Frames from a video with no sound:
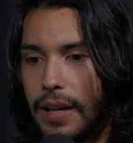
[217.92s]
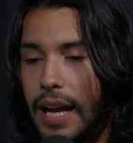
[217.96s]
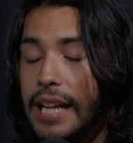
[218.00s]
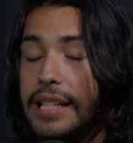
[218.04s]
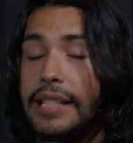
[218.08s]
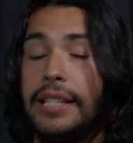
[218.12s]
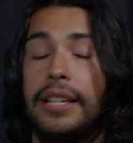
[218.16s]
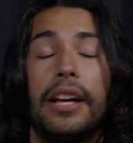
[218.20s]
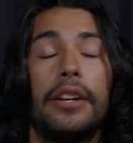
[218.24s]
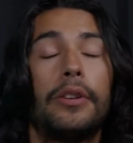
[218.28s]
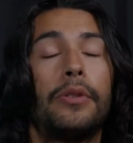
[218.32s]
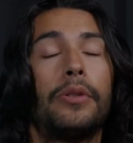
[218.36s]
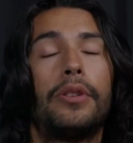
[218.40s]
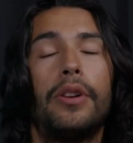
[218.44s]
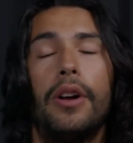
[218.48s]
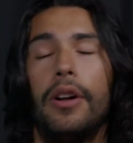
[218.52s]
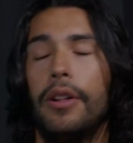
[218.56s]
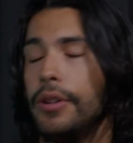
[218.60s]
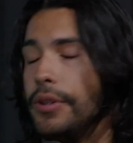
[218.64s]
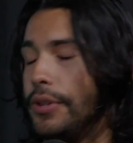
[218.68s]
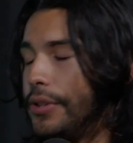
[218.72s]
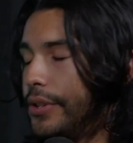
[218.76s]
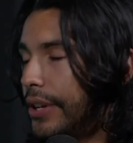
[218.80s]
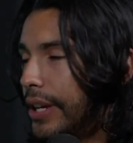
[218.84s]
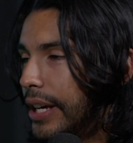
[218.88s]
I did not go to
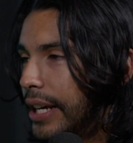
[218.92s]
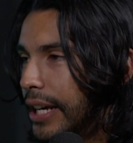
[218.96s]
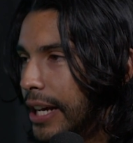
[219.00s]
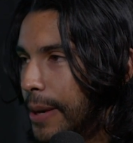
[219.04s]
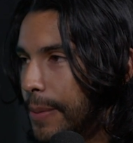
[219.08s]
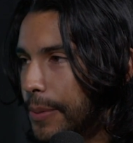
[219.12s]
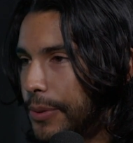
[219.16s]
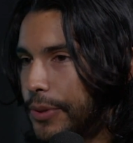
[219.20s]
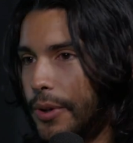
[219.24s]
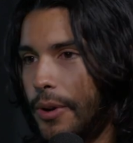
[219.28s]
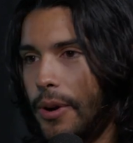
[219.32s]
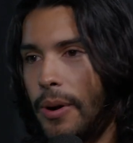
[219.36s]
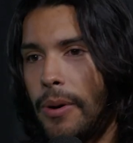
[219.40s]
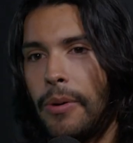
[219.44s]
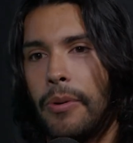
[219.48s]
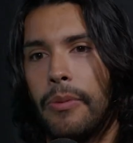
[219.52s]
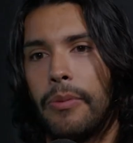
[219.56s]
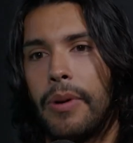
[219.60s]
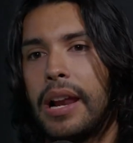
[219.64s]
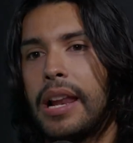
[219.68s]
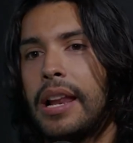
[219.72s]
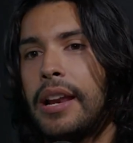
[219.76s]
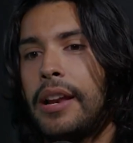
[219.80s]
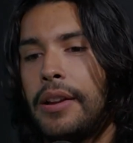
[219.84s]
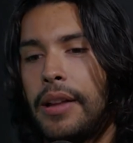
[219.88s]
college. So
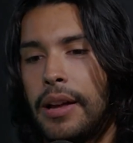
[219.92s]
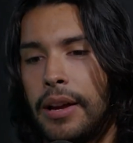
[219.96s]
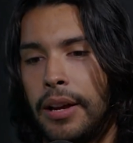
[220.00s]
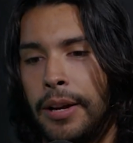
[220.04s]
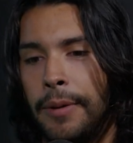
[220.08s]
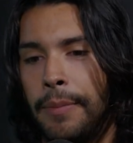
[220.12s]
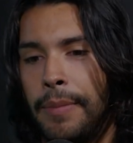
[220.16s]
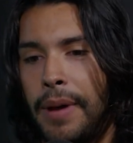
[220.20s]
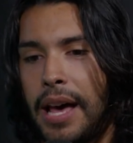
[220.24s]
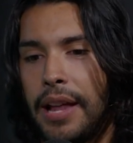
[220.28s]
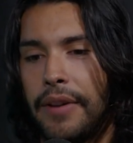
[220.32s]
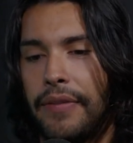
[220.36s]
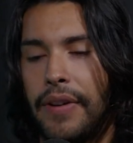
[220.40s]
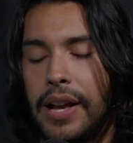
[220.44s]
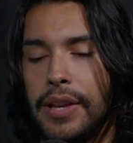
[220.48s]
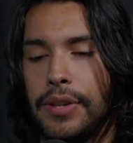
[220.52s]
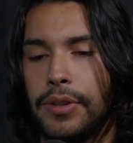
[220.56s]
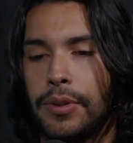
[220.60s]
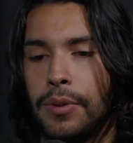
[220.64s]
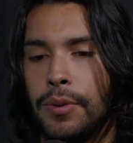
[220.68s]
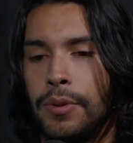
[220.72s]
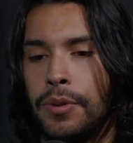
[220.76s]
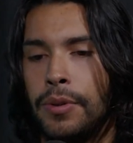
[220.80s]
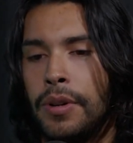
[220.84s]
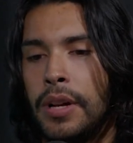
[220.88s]
right out of high
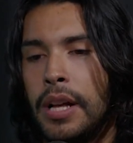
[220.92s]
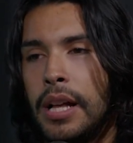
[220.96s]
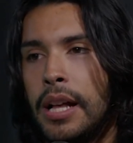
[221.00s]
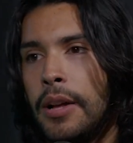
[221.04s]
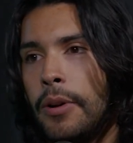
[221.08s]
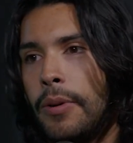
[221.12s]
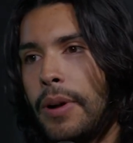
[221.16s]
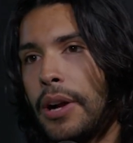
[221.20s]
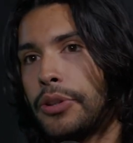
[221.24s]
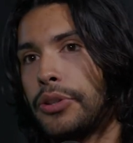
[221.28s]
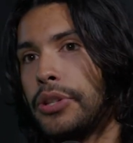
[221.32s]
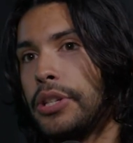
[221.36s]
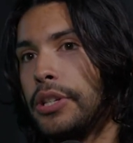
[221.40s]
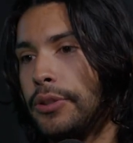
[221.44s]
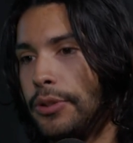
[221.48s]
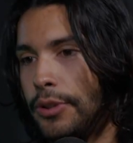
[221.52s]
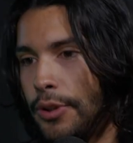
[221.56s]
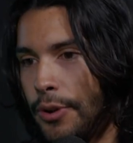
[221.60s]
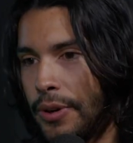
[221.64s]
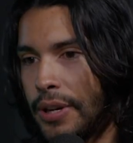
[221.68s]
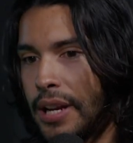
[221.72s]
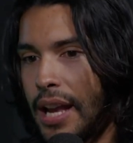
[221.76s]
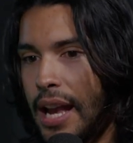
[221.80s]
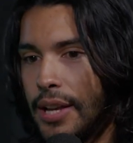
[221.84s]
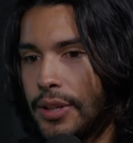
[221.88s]
school, well, actually
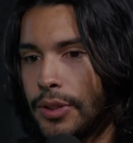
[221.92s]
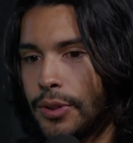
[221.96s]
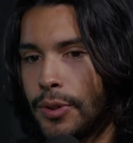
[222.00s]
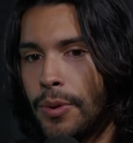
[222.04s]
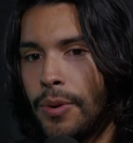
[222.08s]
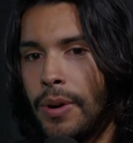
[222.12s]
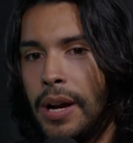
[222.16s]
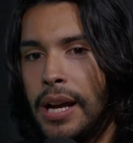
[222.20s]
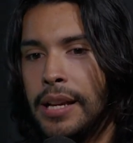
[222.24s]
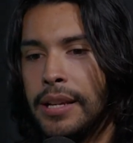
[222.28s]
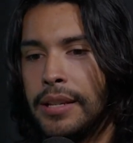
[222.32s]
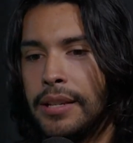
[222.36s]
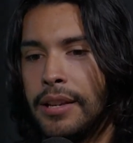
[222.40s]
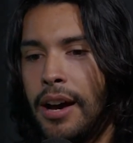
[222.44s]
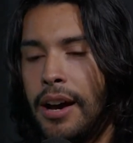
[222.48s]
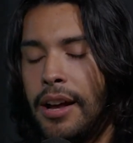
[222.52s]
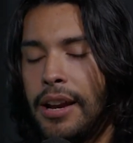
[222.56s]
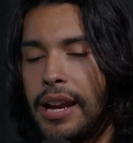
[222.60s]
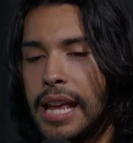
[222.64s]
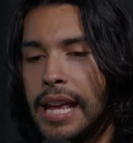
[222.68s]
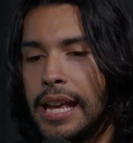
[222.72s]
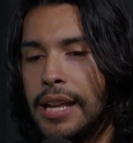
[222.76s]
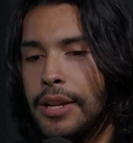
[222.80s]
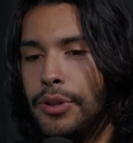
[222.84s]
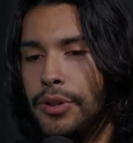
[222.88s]
during high school, I
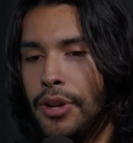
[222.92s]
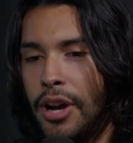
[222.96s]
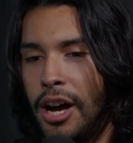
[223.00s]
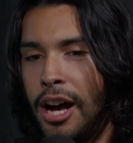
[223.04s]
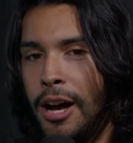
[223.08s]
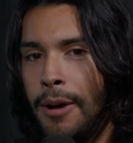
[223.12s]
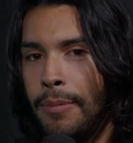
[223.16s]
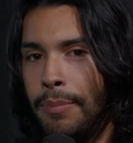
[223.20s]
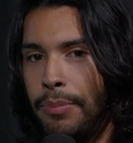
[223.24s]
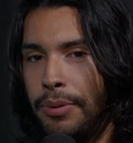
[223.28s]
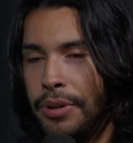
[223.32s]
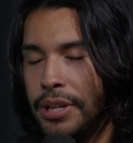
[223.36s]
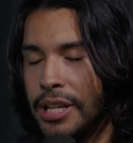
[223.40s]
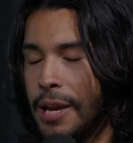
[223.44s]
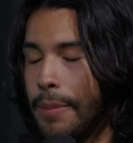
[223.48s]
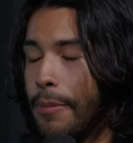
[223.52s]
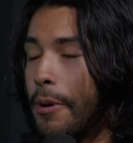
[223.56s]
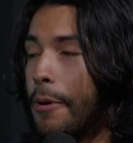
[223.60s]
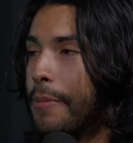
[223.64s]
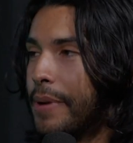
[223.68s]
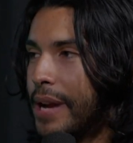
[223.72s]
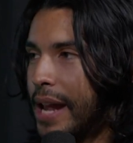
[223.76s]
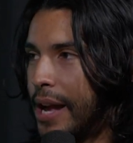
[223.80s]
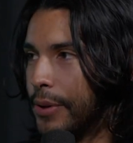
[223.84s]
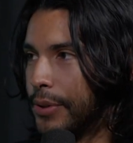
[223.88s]
got a job putting up
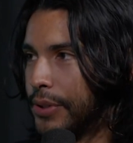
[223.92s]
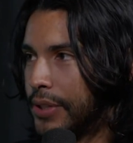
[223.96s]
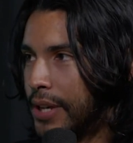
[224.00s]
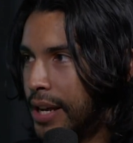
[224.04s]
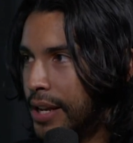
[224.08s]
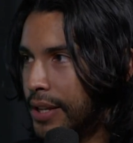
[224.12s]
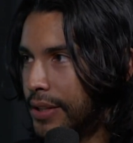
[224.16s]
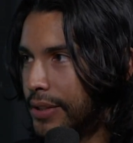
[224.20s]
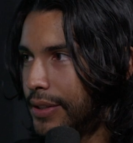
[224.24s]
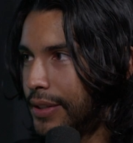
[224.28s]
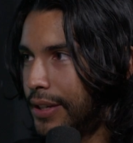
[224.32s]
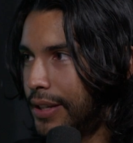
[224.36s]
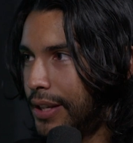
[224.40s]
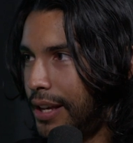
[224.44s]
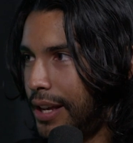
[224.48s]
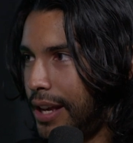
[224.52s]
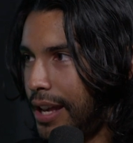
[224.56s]
open house signs.